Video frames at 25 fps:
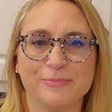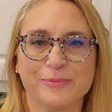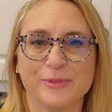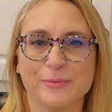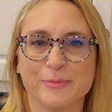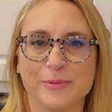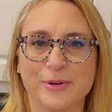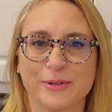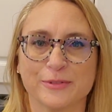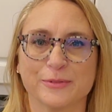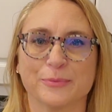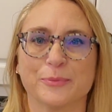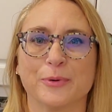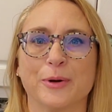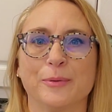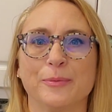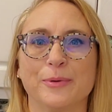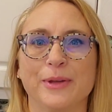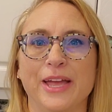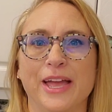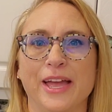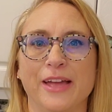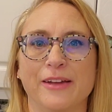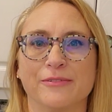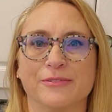the most
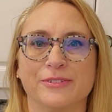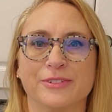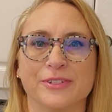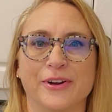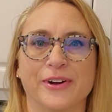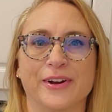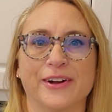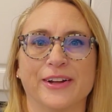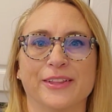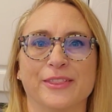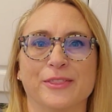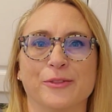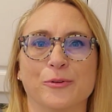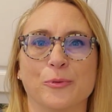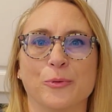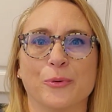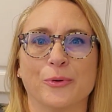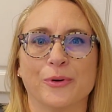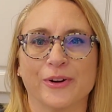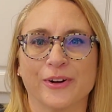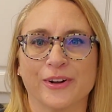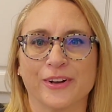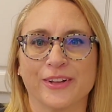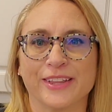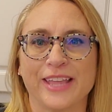well-behaved dog in the
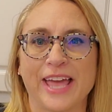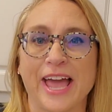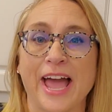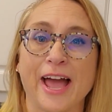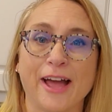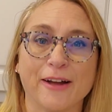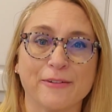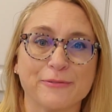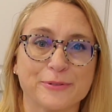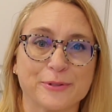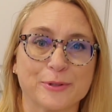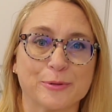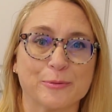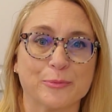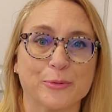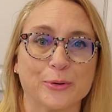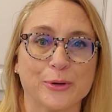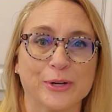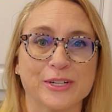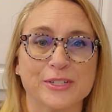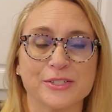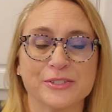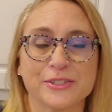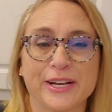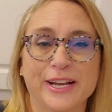world after a
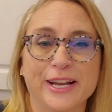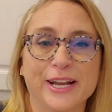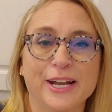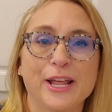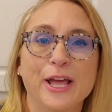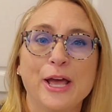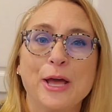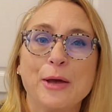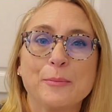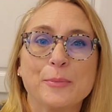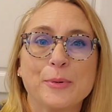board and train,